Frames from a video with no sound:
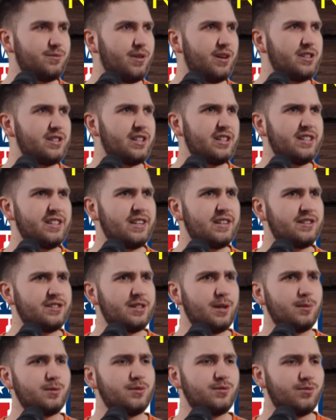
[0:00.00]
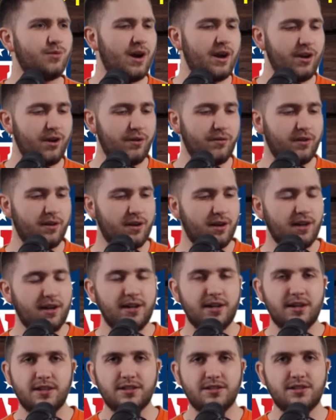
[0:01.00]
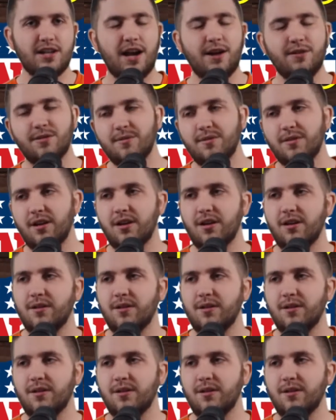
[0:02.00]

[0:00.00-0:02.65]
won an interception right over Tyreek